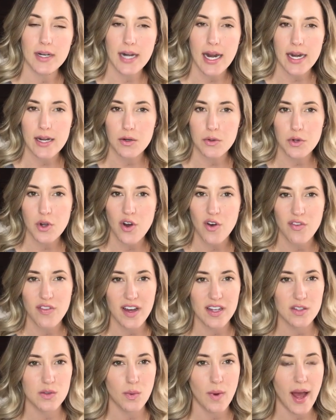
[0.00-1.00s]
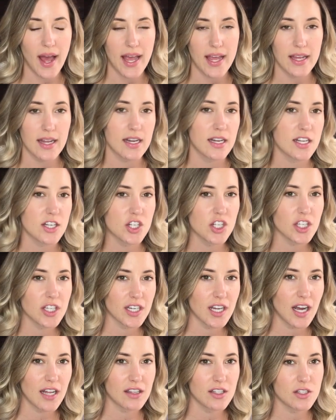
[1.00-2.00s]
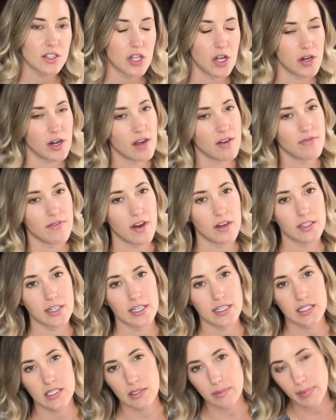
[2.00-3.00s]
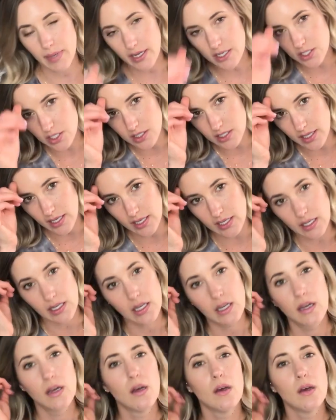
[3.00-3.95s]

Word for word: and I don't know if that's why I initially got the toenail fungus, but just like